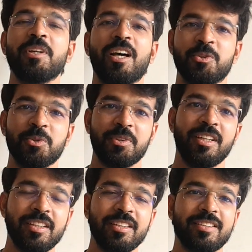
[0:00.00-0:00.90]
yeah, so
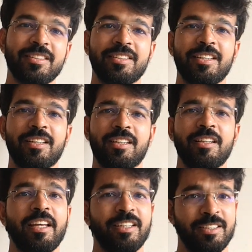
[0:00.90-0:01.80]
in this
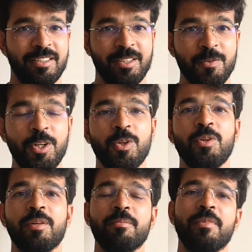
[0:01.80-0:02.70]

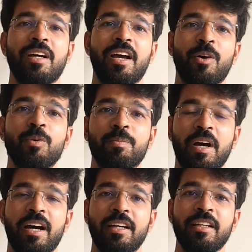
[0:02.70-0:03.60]
video, I hope
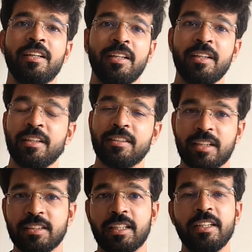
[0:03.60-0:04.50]
I
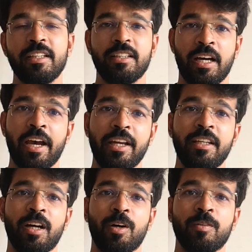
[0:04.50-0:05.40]
translated the
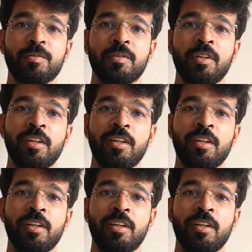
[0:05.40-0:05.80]
idea of,